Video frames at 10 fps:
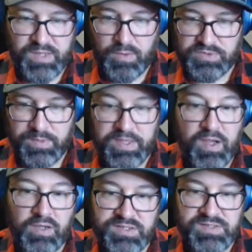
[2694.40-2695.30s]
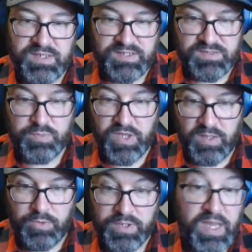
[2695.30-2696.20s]
ownership. I think Hutchinson is
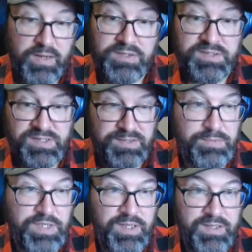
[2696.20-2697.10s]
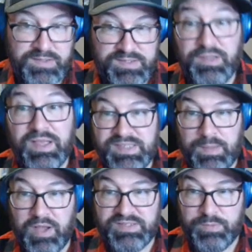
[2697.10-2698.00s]
playable. Again, Hutchinson still has
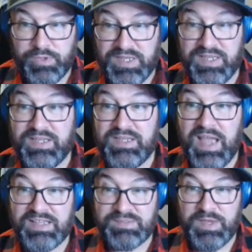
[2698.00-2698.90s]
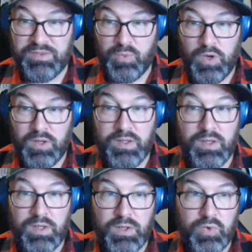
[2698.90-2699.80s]
that possibility. He has been the one
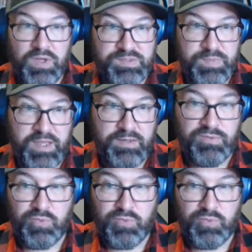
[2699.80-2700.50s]
who has been